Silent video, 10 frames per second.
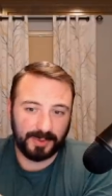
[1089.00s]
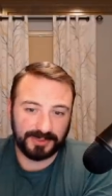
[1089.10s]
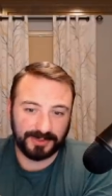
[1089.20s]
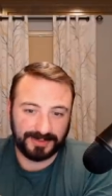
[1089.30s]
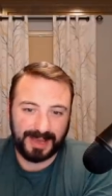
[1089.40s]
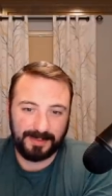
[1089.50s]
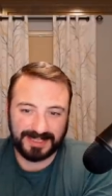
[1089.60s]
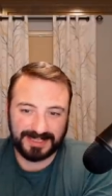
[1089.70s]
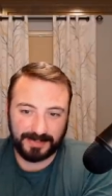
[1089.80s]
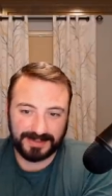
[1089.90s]
original time
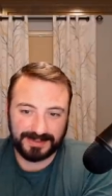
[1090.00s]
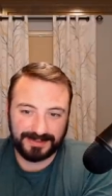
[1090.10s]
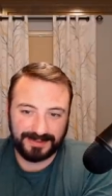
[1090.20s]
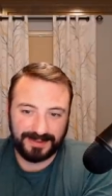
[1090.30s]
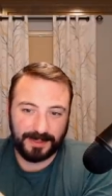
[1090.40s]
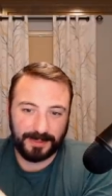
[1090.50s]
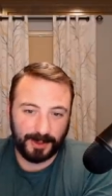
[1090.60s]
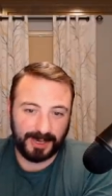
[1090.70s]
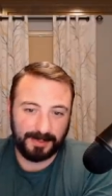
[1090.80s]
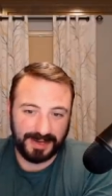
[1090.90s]
estimates
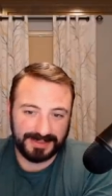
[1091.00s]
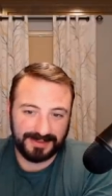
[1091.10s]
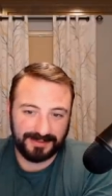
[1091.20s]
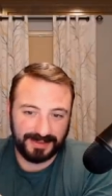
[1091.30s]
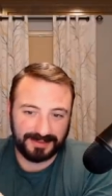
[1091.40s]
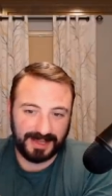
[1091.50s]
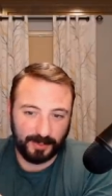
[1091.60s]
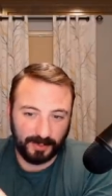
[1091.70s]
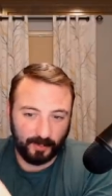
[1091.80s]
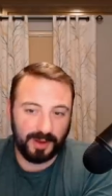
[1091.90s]
30 minutes that they
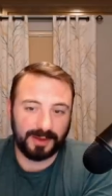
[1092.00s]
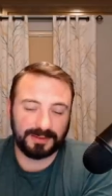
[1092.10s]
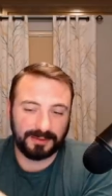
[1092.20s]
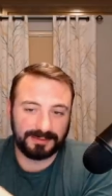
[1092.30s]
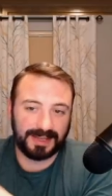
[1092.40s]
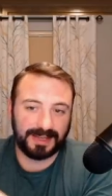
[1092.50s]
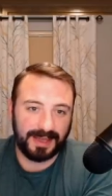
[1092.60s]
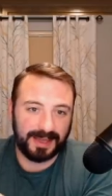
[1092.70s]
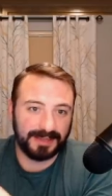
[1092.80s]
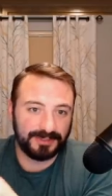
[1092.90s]
would want
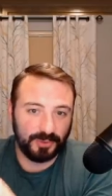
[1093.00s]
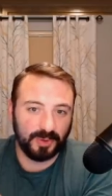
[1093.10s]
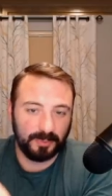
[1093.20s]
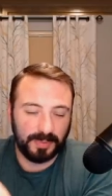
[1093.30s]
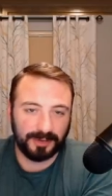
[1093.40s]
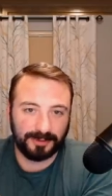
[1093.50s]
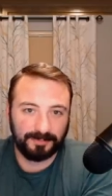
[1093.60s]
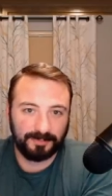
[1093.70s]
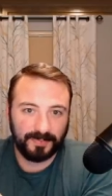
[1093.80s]
dedicated to rebuttal.